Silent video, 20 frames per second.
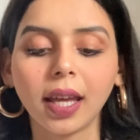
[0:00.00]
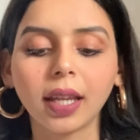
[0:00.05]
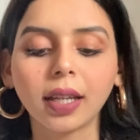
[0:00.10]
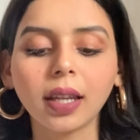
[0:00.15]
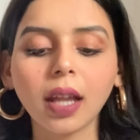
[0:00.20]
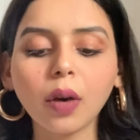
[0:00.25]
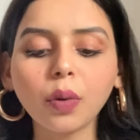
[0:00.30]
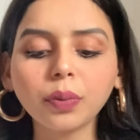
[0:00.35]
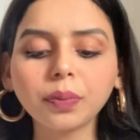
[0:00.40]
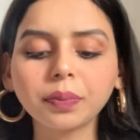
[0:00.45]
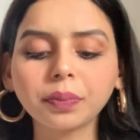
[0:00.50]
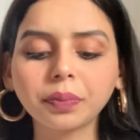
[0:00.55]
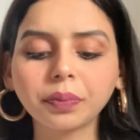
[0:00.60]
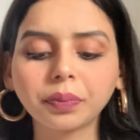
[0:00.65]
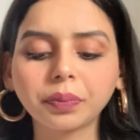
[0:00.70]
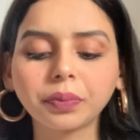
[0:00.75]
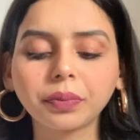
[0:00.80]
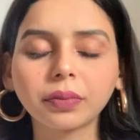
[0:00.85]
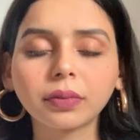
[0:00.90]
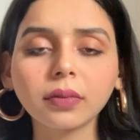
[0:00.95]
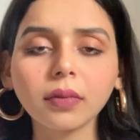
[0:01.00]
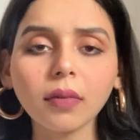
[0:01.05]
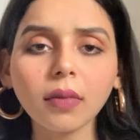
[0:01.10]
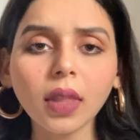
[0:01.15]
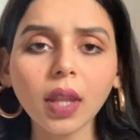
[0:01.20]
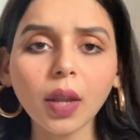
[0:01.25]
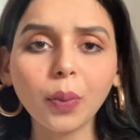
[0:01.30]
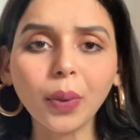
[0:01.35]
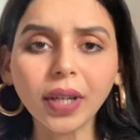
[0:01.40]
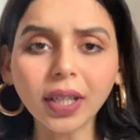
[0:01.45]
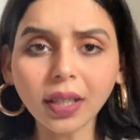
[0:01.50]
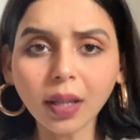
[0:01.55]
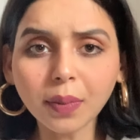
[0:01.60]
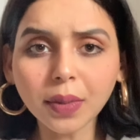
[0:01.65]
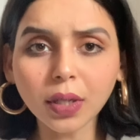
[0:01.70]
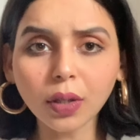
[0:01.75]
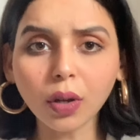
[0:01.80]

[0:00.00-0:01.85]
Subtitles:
Now, when it comes to